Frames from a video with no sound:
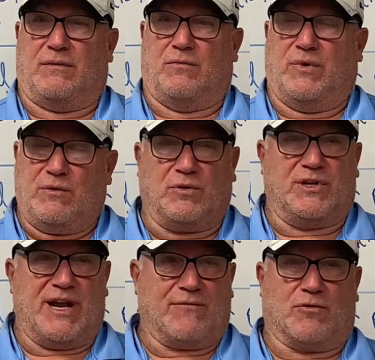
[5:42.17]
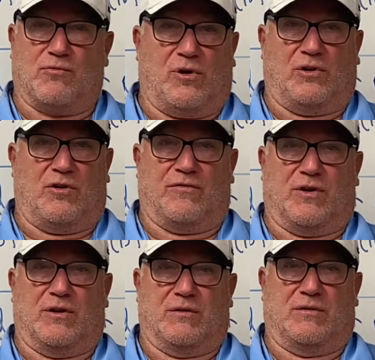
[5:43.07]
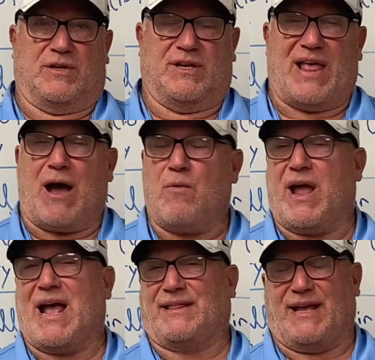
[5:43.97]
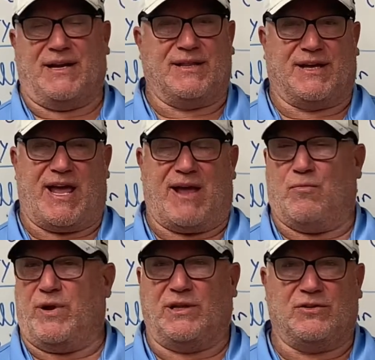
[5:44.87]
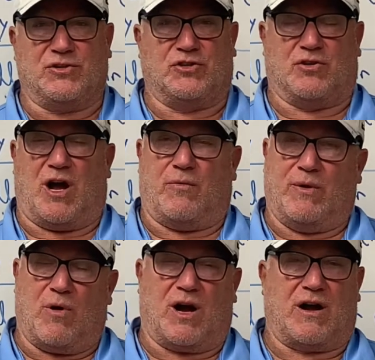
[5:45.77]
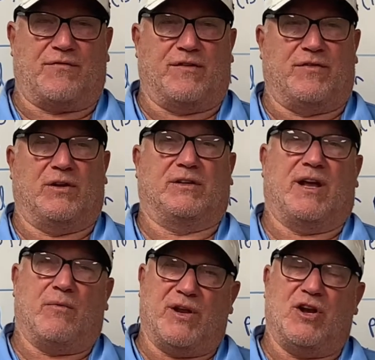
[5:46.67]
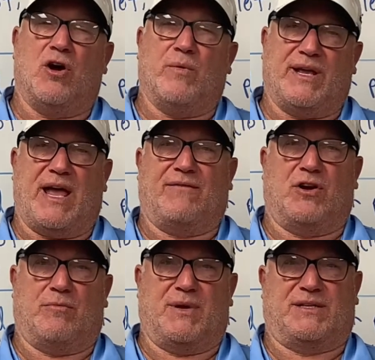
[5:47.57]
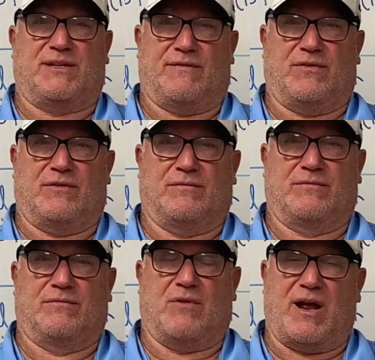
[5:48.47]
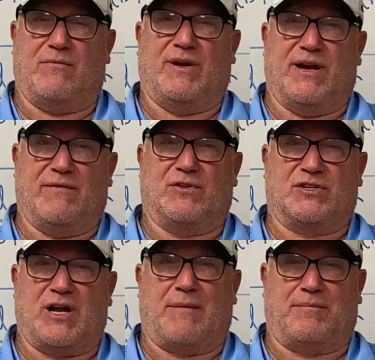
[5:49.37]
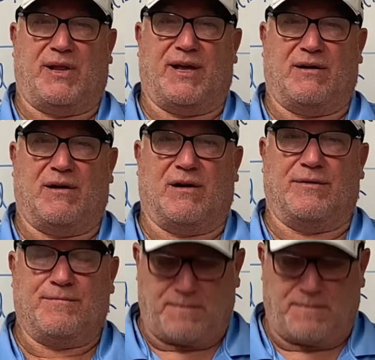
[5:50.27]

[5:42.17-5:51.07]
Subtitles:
we will never roll over. And that way, at the end of the game, win, lose, or draw, we walk off the field and we know we gave it our best effort, right? We never stopped playing hard.